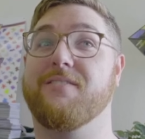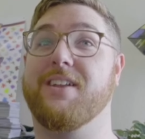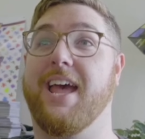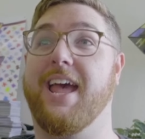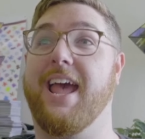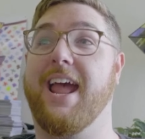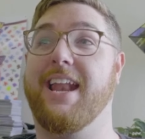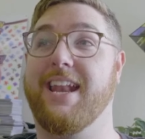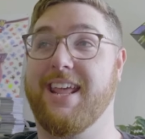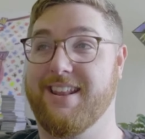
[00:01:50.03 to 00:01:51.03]
to
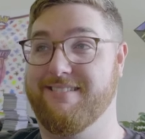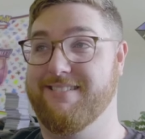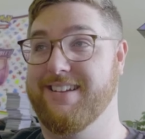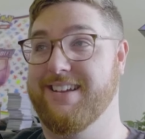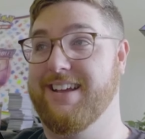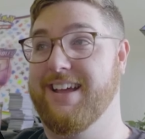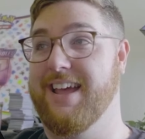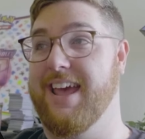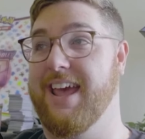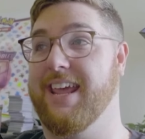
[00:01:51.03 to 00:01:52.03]
edit it
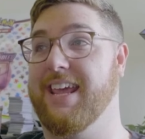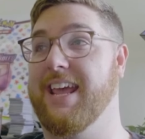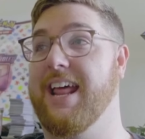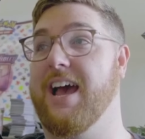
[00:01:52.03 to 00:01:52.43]
and get